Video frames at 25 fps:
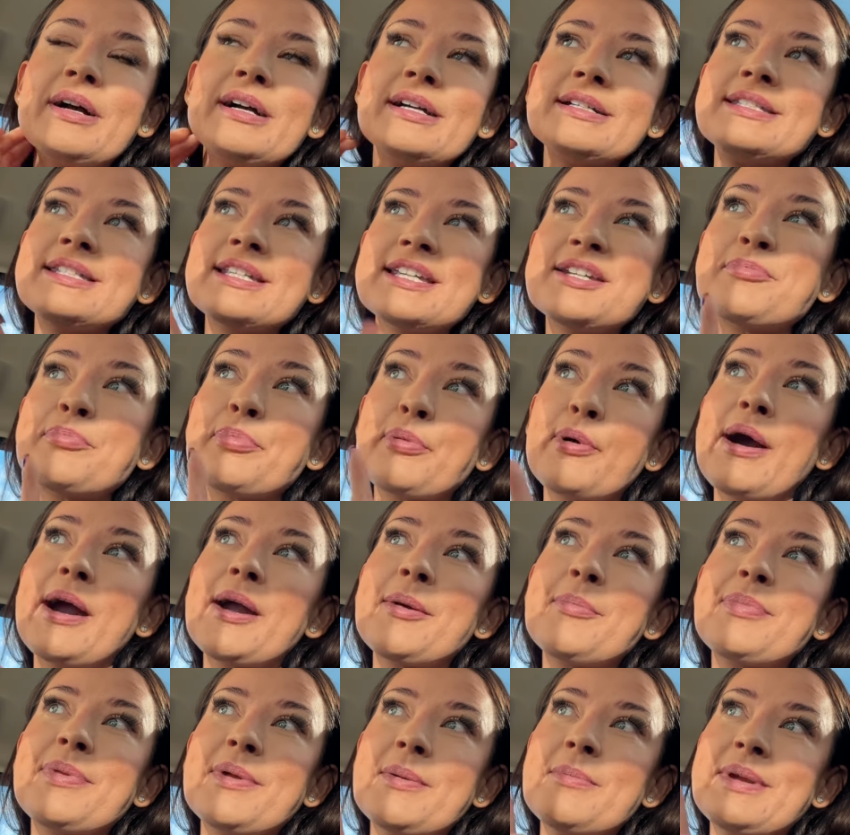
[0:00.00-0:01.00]
I did
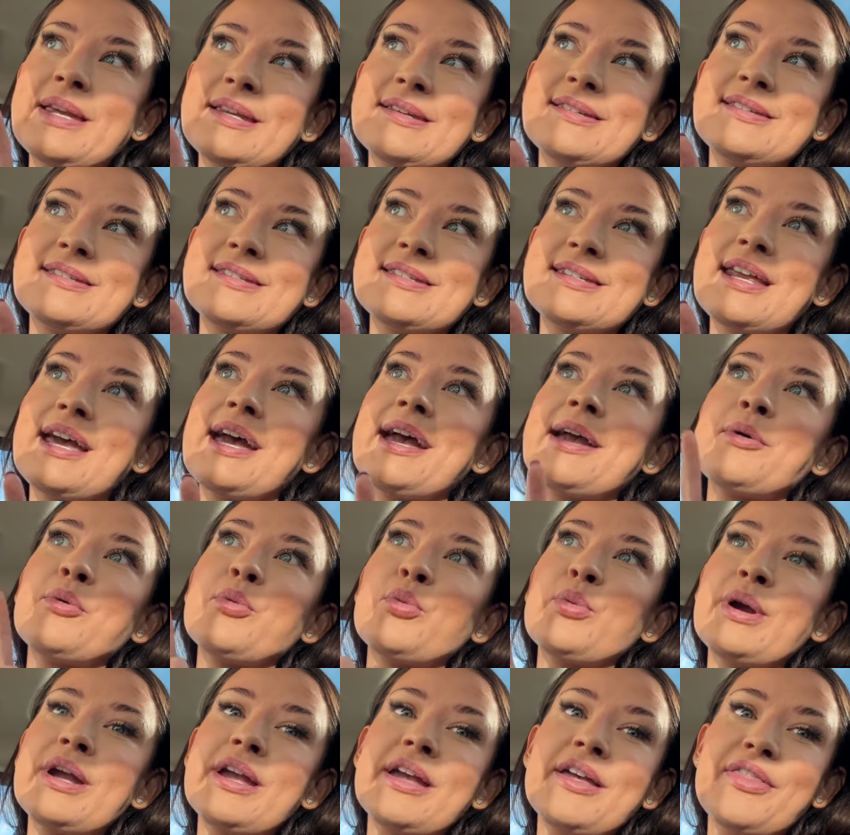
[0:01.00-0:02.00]
bribe them yesterday
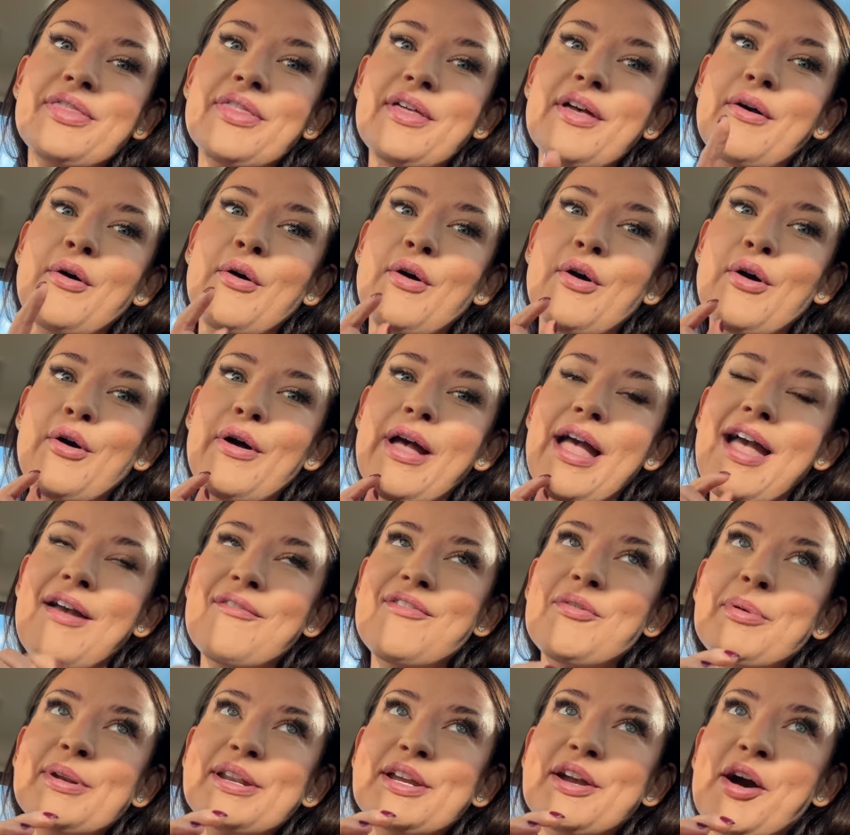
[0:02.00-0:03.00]
with
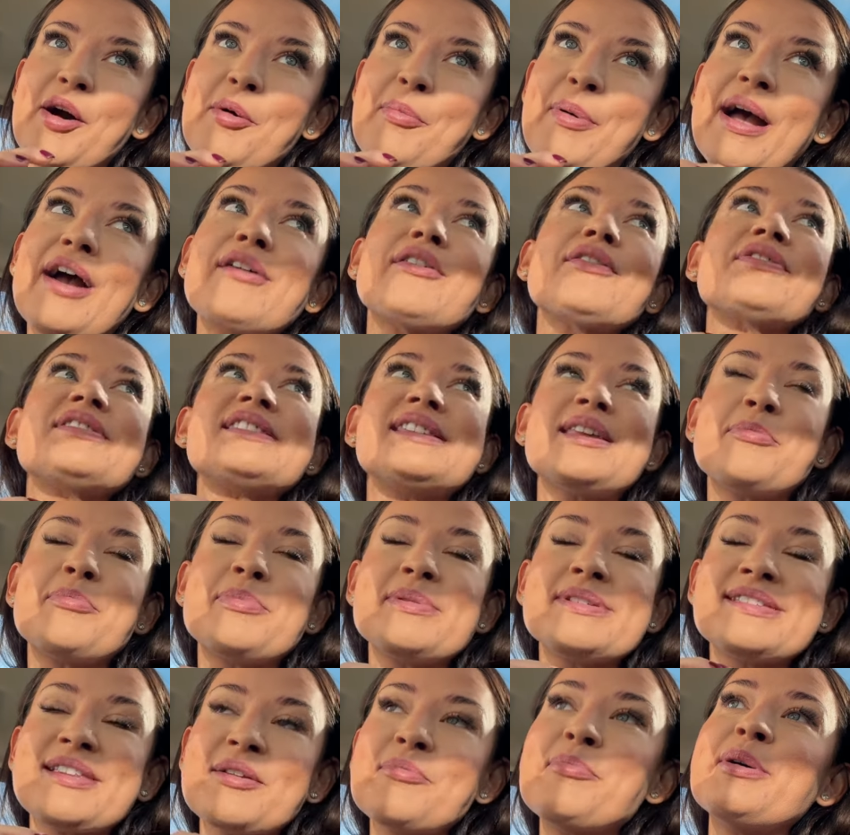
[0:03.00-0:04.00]
everybody got a pair of
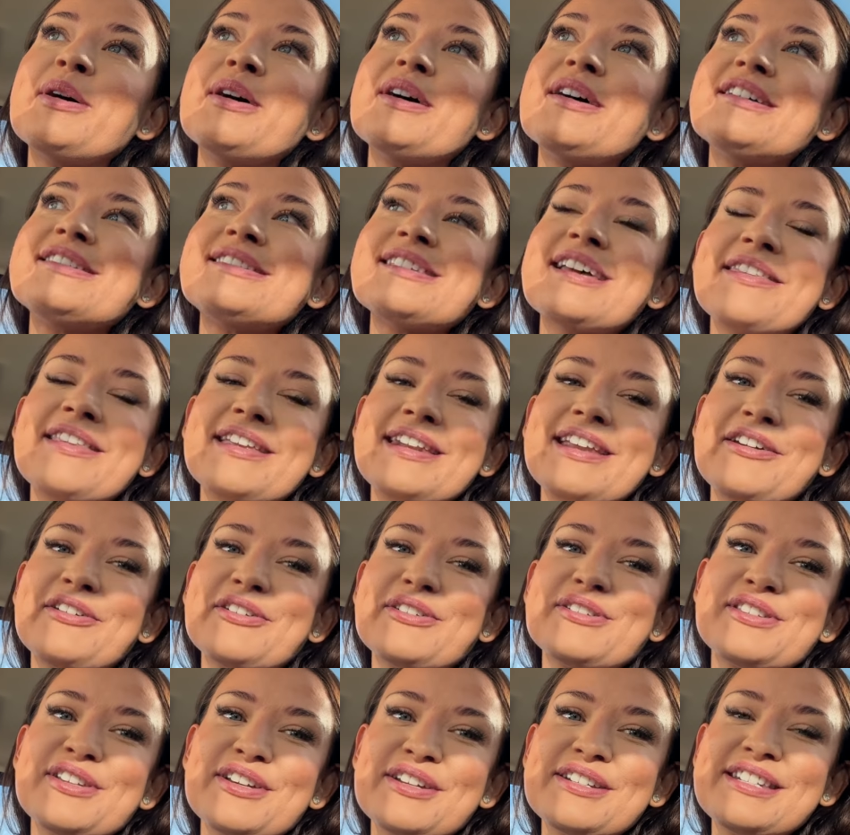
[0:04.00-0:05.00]
slippers, and then I
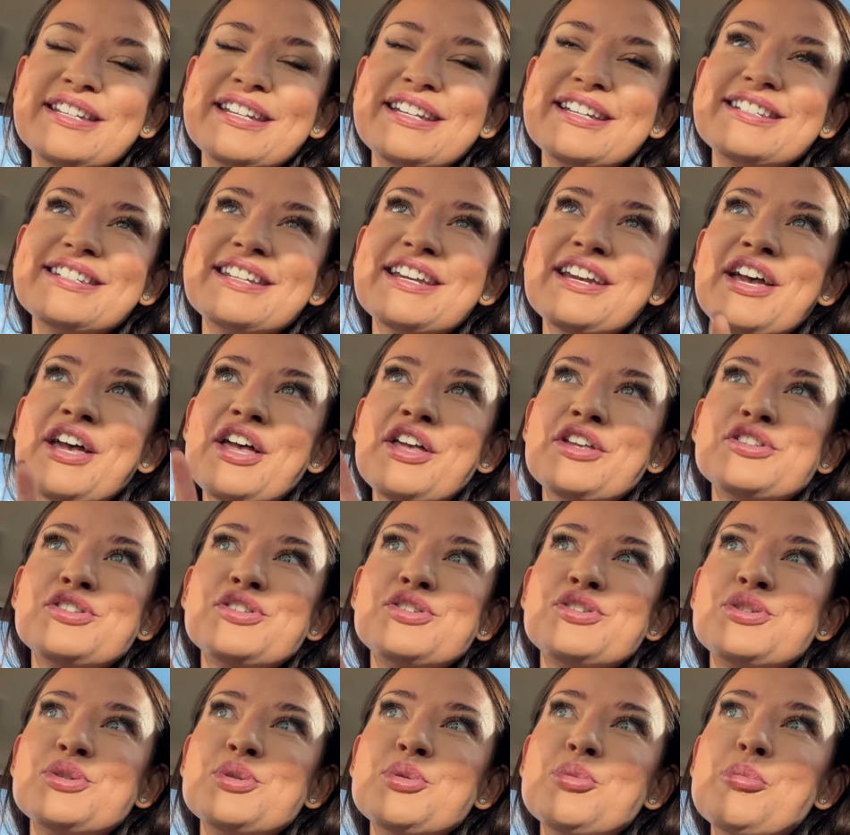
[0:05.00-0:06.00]
also did
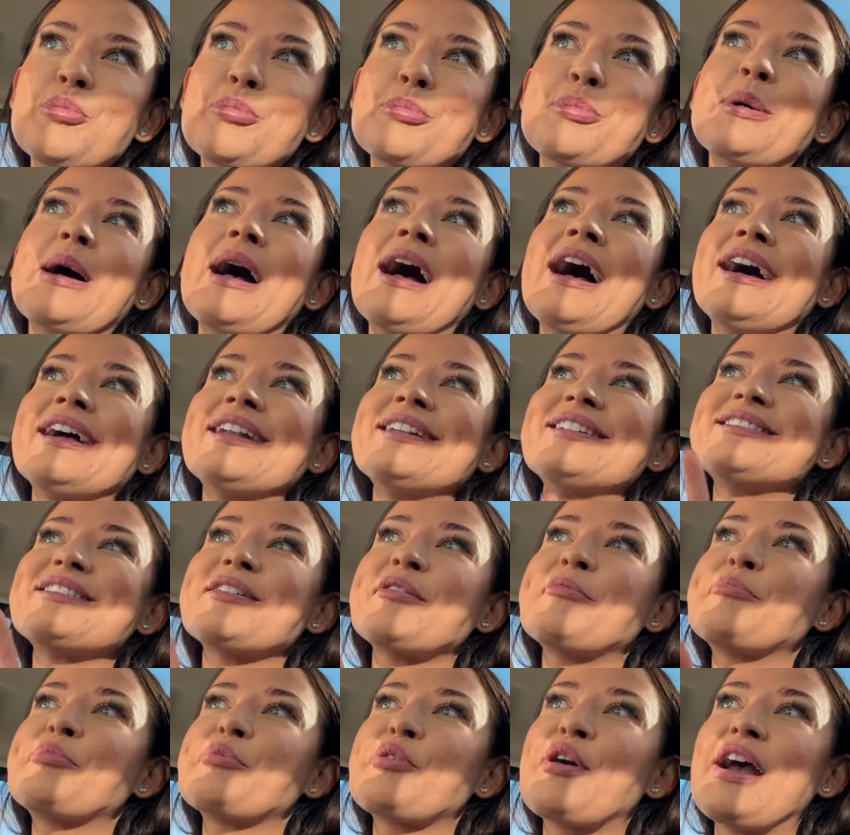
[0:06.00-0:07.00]
soup and
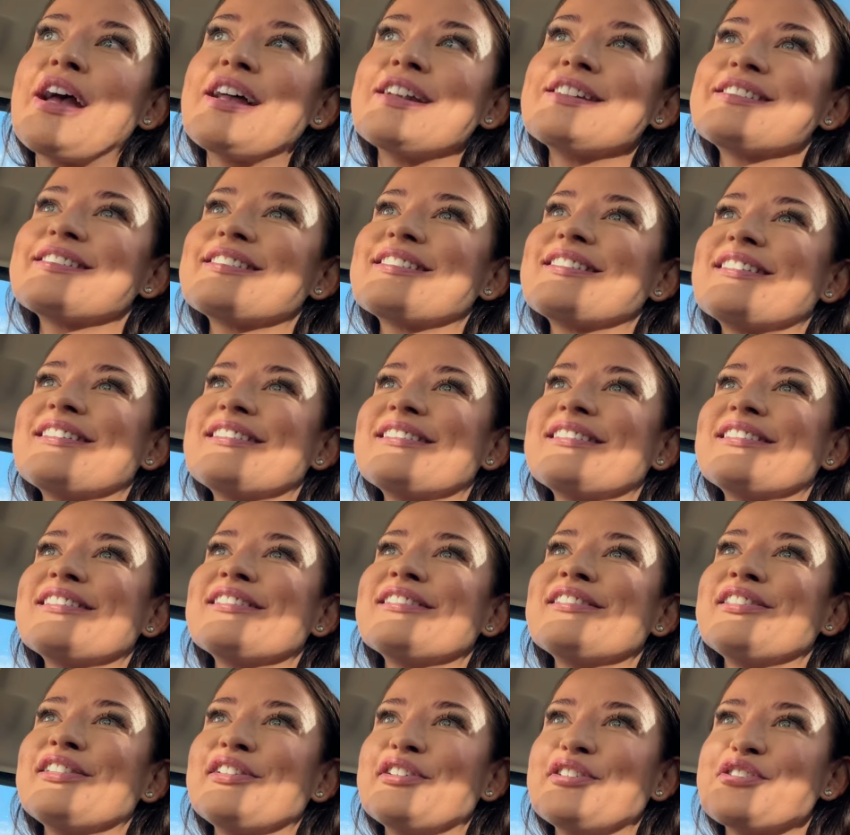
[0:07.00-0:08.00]
bread
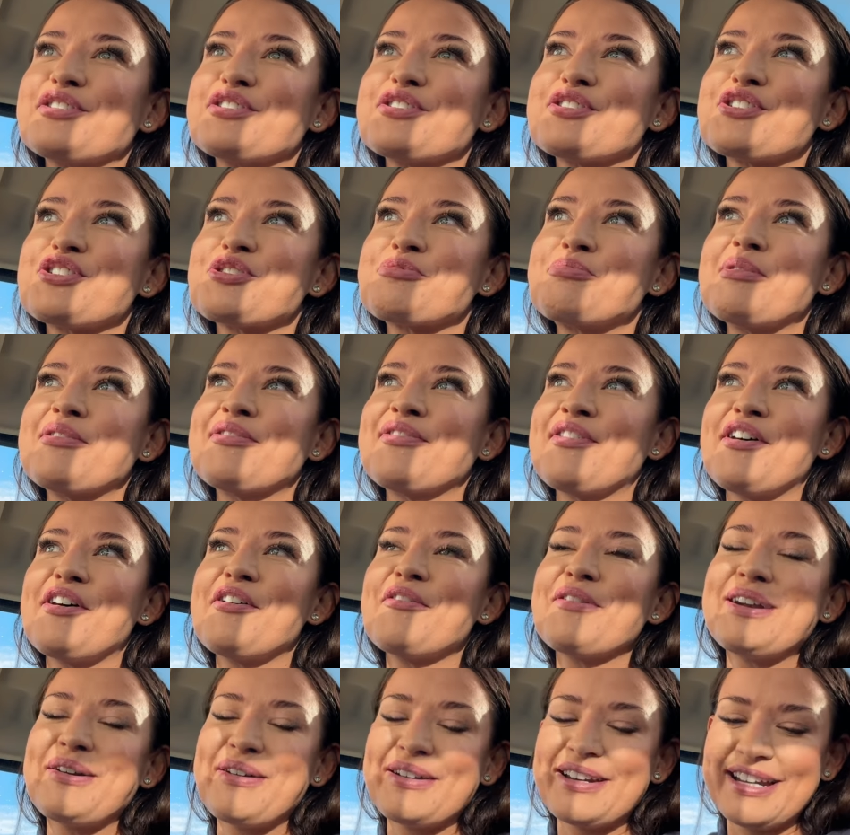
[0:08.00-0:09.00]
lunch before
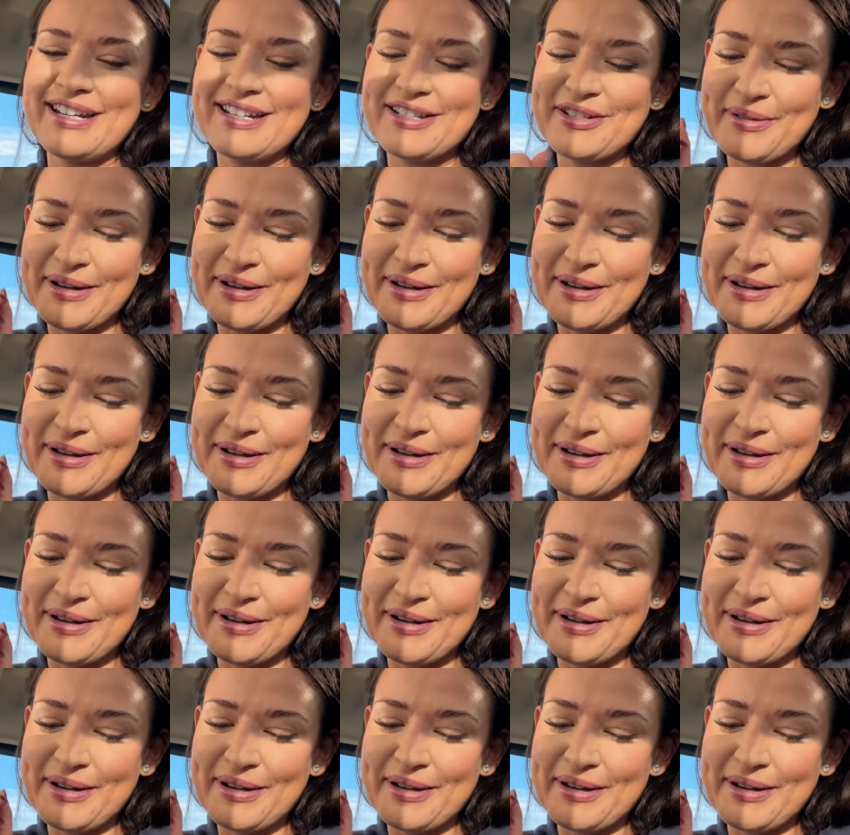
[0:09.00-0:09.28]
we went into